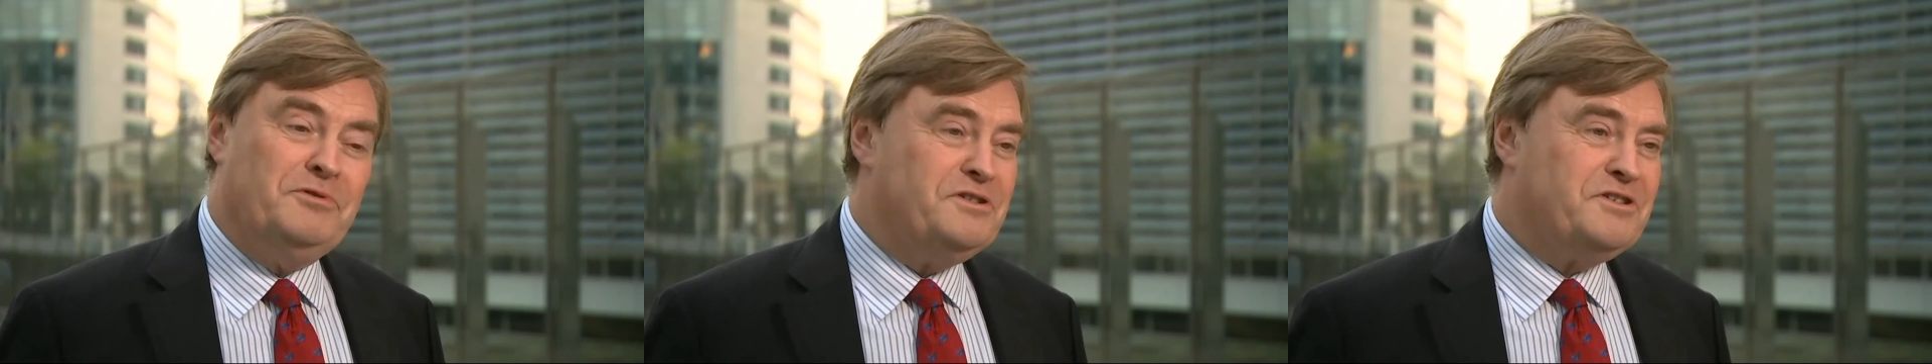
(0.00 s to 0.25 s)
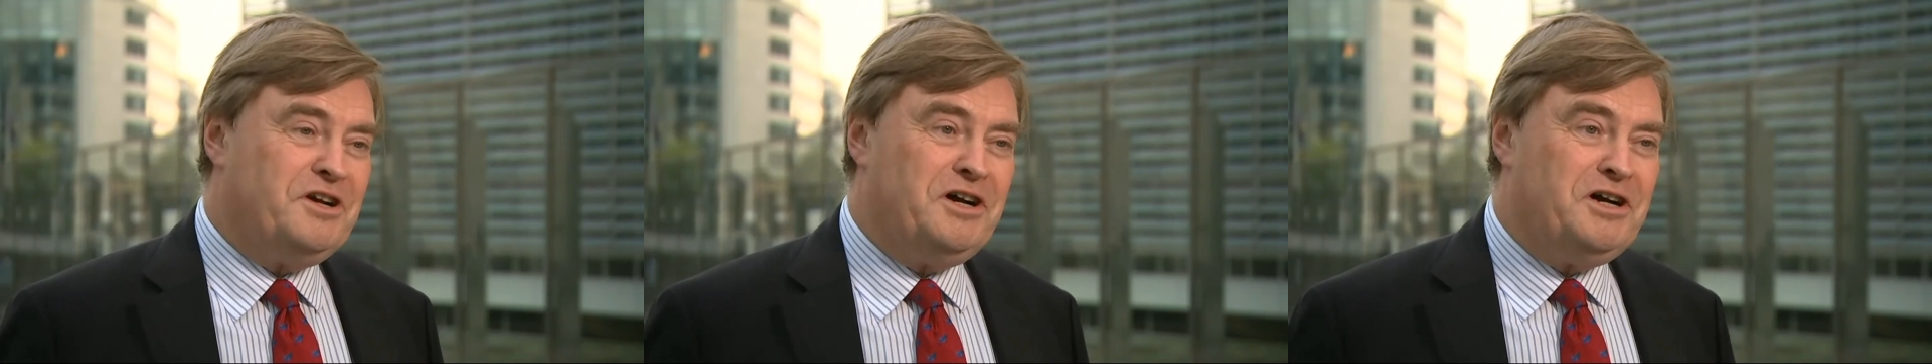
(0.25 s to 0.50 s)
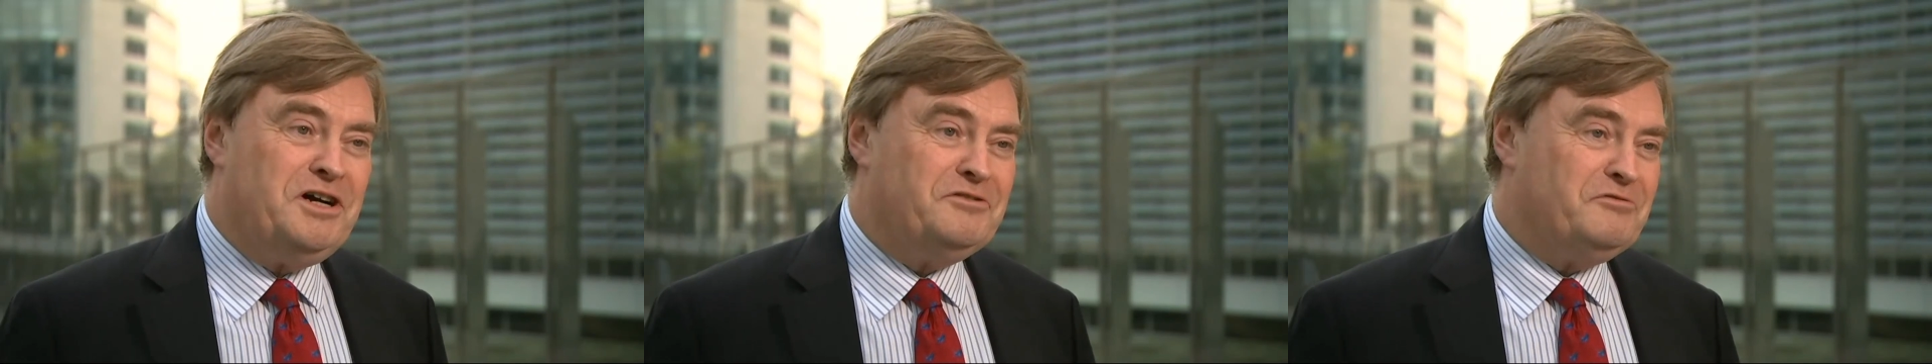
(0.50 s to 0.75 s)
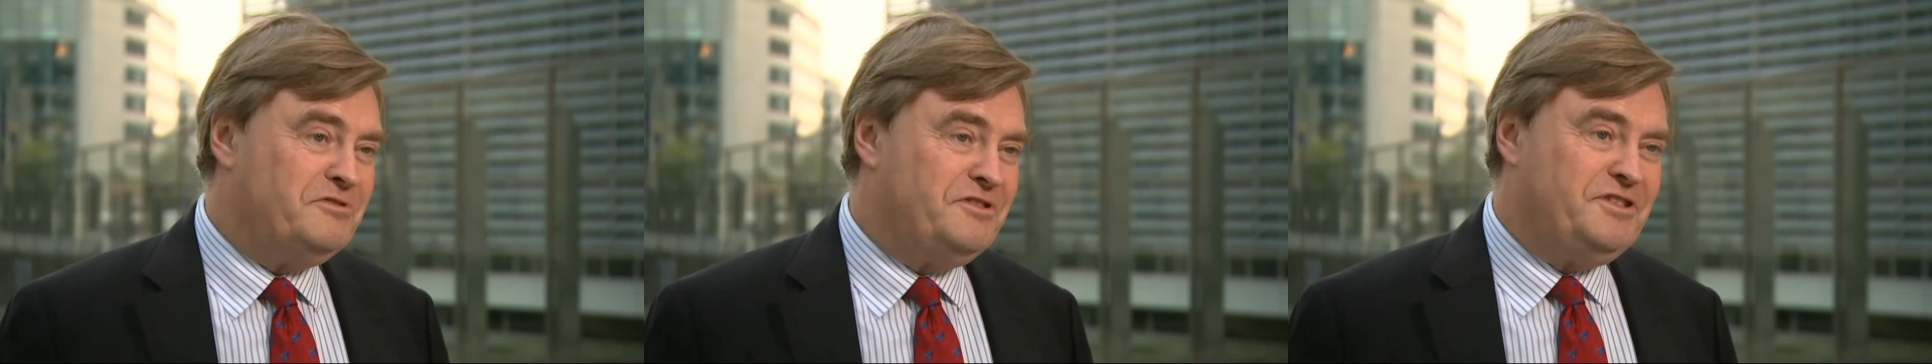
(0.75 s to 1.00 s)
these cars
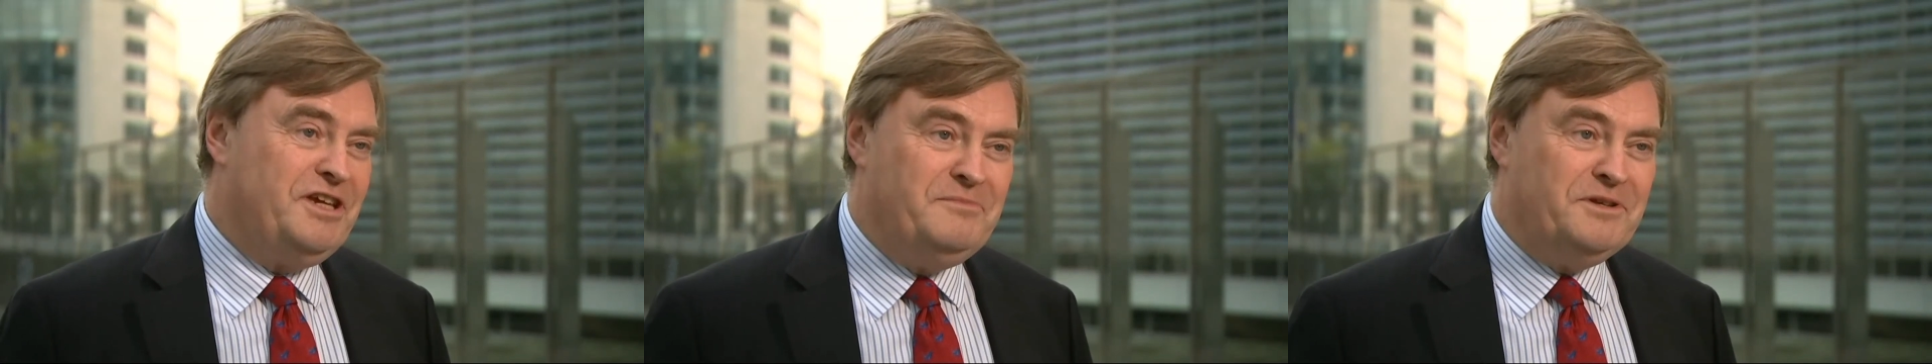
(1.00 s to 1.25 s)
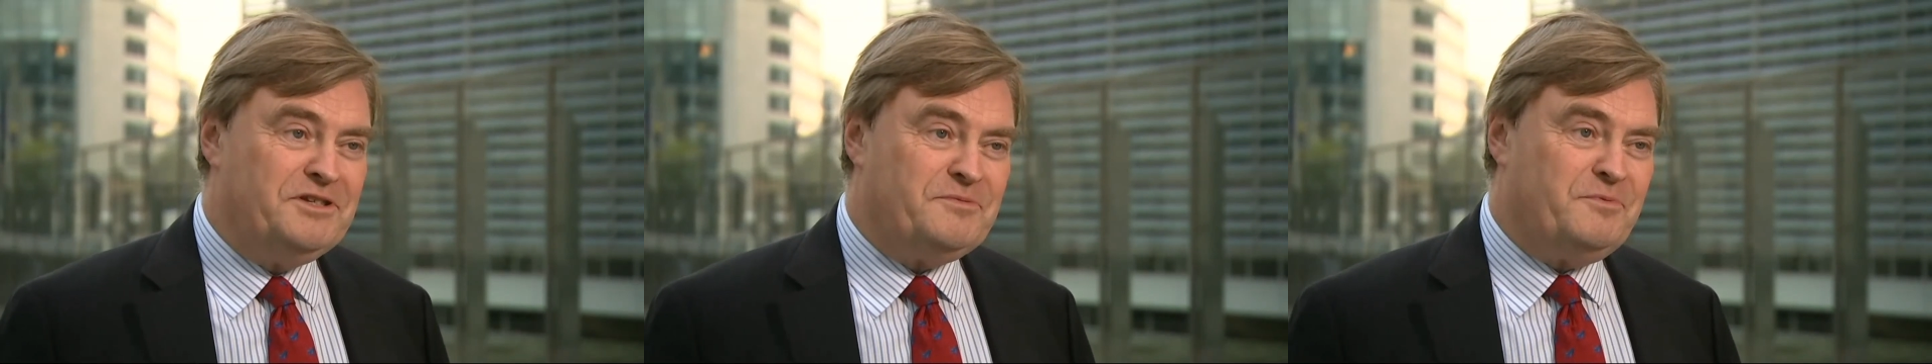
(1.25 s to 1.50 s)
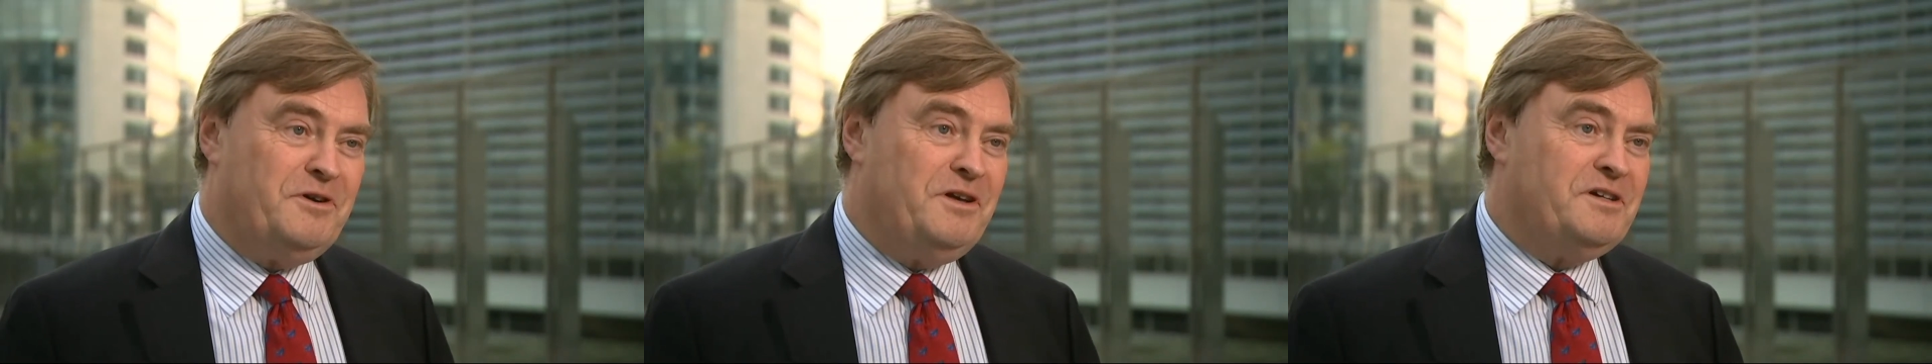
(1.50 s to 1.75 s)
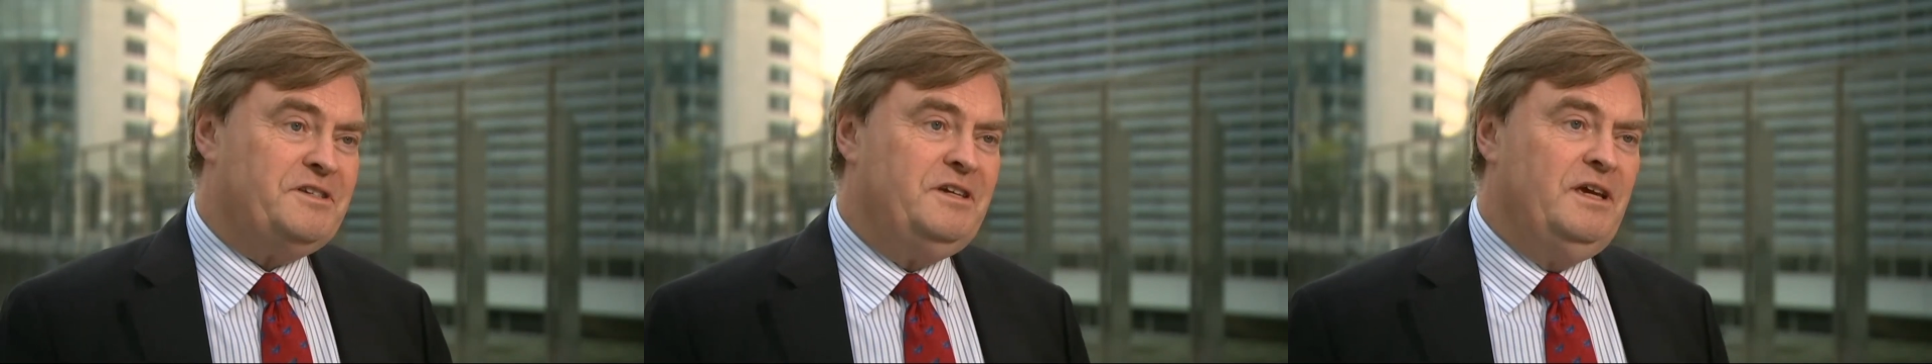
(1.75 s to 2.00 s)
or Siemens
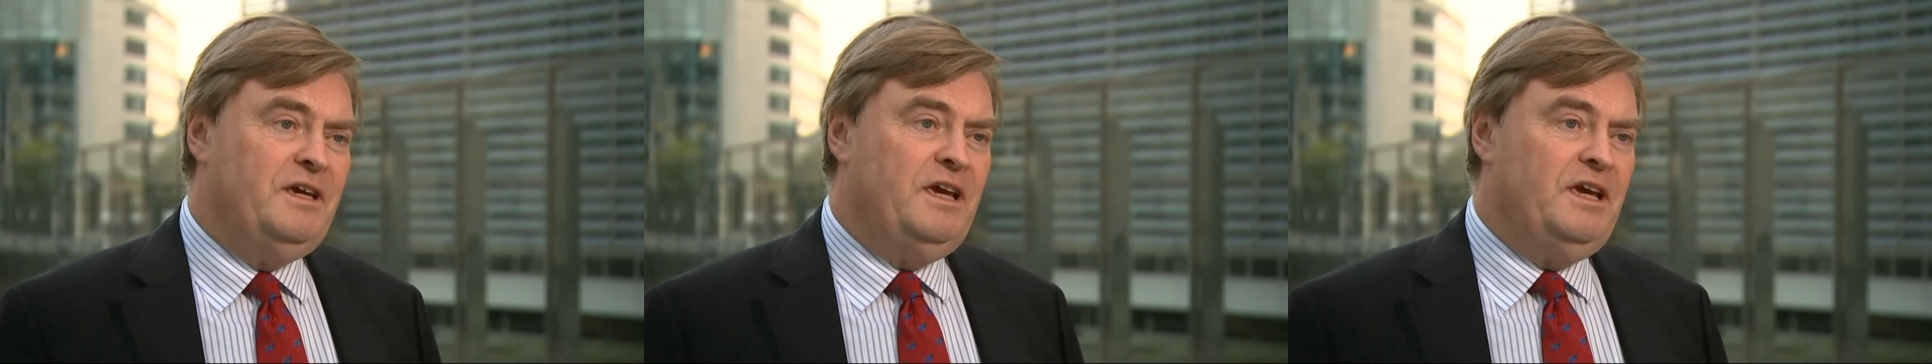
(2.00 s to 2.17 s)
products